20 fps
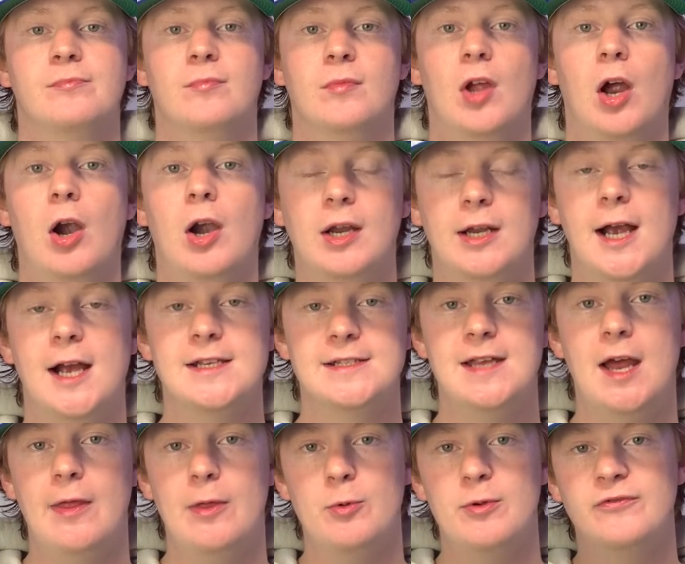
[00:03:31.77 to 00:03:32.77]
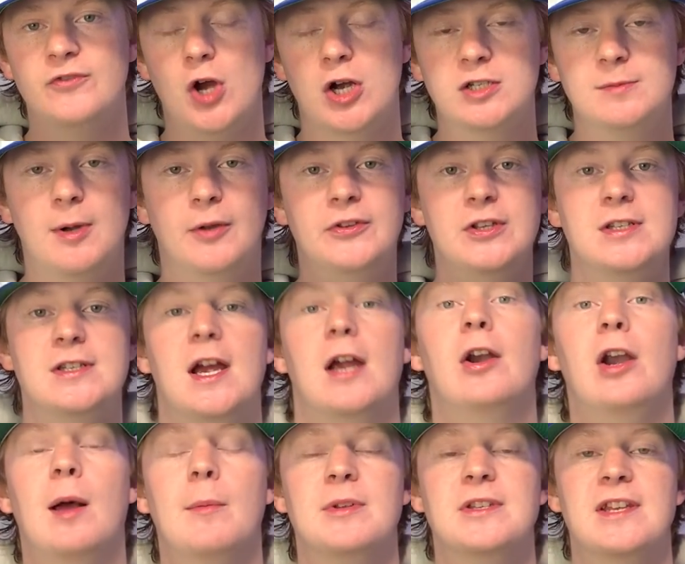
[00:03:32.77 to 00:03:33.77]
All right, guys, now that we've talked about the
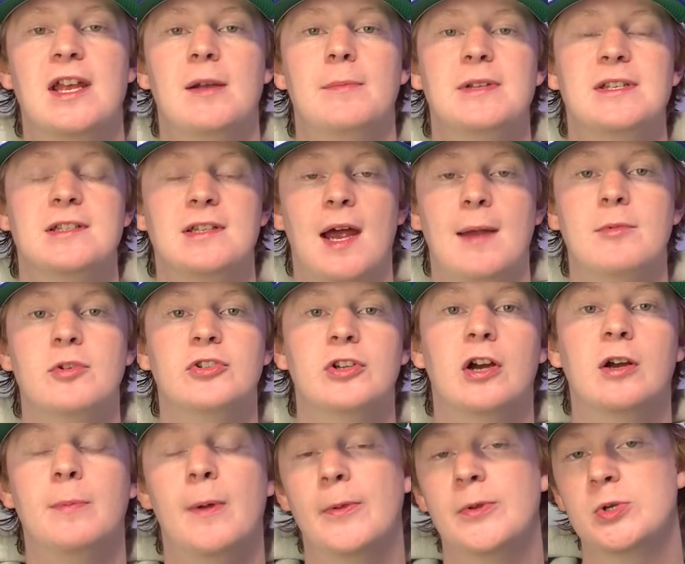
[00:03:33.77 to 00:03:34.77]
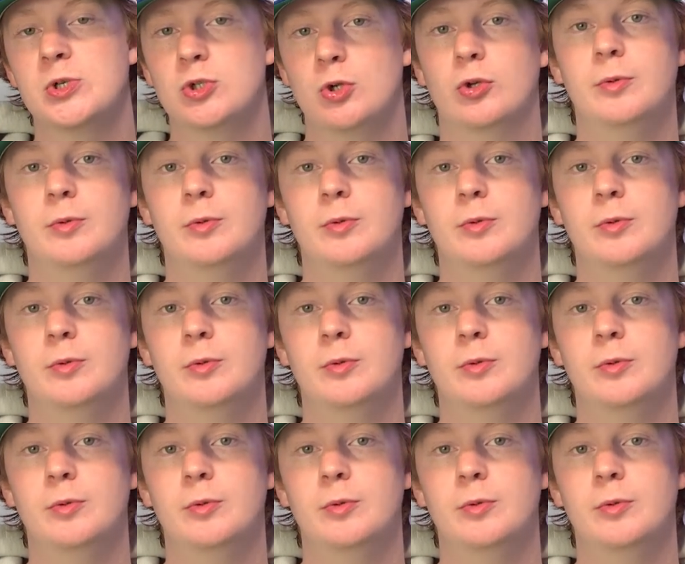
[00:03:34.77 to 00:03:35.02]
entire helmet setup, it's time to talk about the shoulder